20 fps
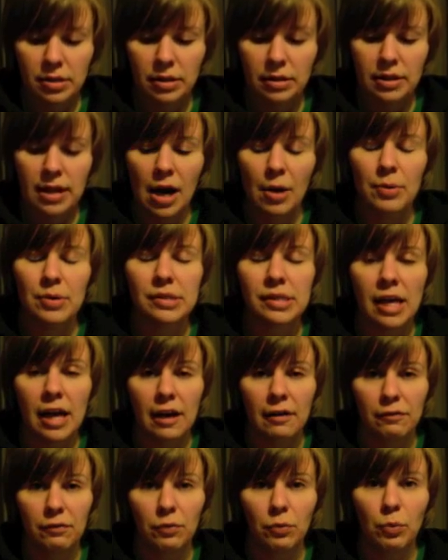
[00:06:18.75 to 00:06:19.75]
And that was
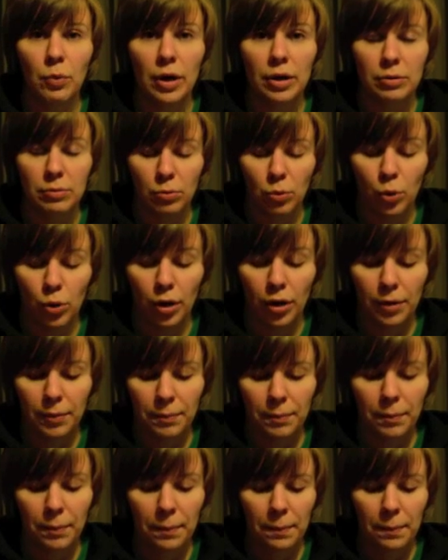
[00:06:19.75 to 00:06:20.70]
F. Wedmore.